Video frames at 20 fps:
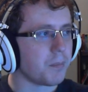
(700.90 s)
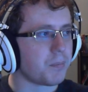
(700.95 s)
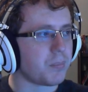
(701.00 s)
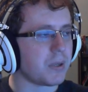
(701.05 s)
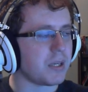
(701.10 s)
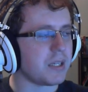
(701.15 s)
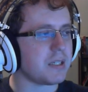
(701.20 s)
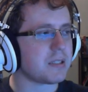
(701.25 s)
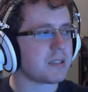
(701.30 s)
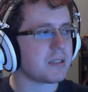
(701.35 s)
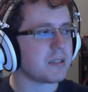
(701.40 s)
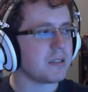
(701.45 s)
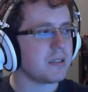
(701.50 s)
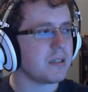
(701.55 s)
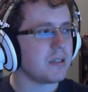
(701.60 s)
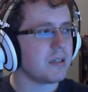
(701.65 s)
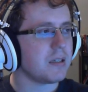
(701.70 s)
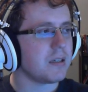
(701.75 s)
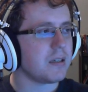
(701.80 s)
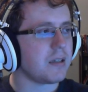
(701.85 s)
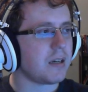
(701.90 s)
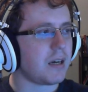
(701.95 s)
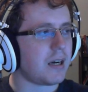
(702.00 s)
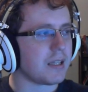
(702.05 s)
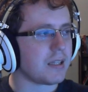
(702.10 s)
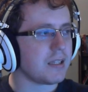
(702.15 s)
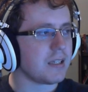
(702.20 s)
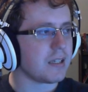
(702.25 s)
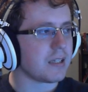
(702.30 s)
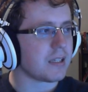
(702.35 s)
But
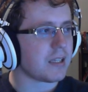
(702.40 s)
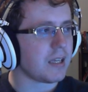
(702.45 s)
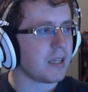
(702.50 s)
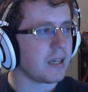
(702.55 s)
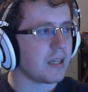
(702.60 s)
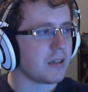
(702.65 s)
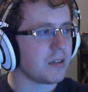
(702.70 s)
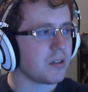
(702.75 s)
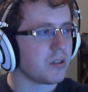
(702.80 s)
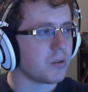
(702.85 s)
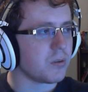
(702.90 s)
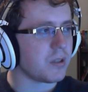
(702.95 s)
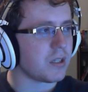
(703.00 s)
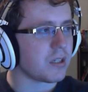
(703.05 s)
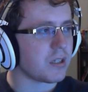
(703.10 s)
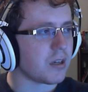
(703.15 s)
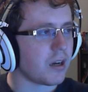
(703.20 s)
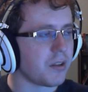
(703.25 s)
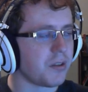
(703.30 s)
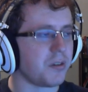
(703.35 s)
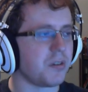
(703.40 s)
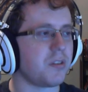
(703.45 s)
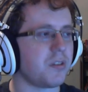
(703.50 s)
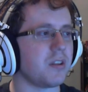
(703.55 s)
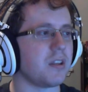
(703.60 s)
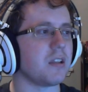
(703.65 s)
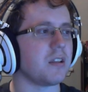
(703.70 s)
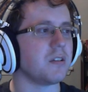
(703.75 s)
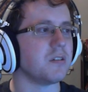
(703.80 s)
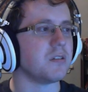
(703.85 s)
I think it can go in other
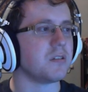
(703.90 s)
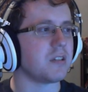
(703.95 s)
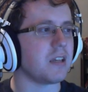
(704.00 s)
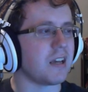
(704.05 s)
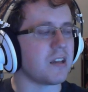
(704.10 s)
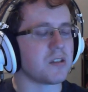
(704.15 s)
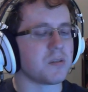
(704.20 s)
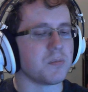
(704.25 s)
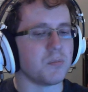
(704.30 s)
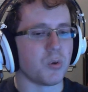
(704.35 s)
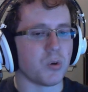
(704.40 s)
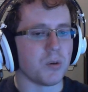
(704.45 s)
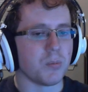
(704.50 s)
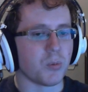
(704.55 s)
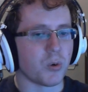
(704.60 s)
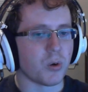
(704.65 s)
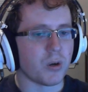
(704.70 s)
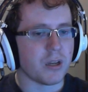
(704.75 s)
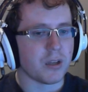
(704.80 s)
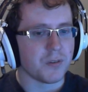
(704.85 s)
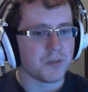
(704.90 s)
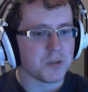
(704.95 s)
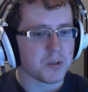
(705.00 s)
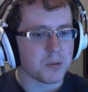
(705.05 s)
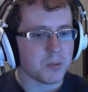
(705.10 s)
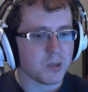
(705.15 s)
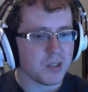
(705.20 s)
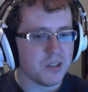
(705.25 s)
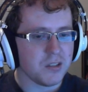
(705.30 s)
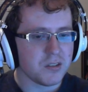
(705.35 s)
things as more and more elves
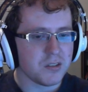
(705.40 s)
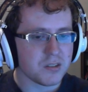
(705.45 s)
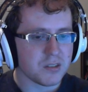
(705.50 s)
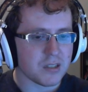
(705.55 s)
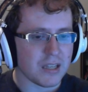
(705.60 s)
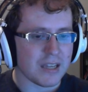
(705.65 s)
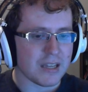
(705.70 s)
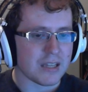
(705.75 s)
are released,